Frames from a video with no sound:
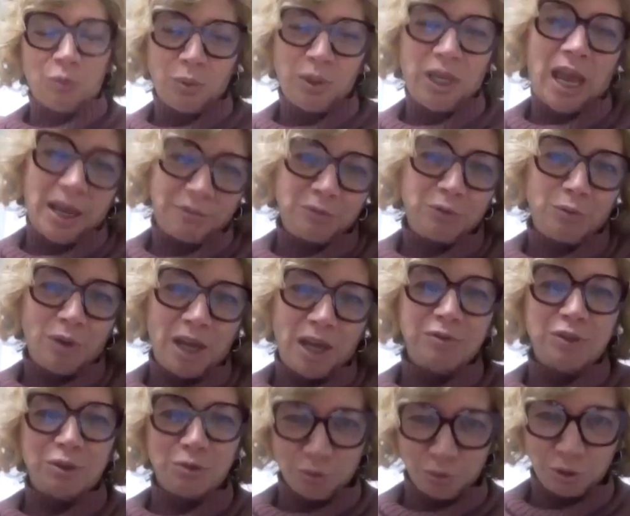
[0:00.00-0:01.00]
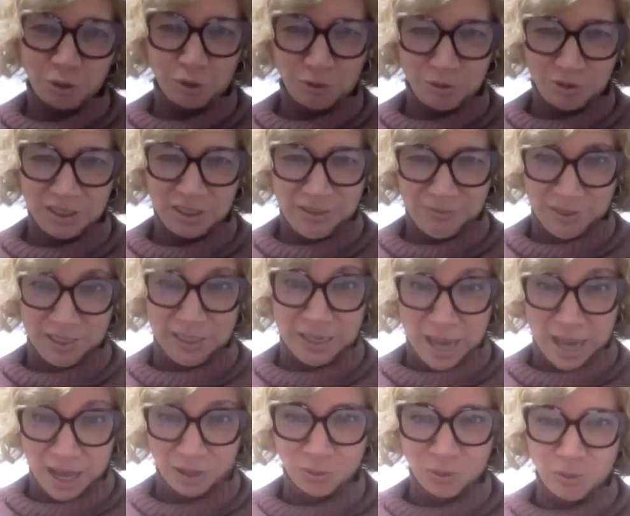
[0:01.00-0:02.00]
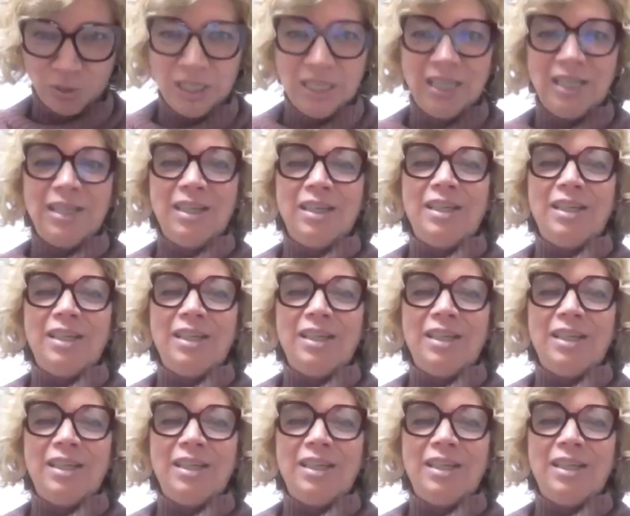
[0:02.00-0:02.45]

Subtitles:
we have to have solution even now.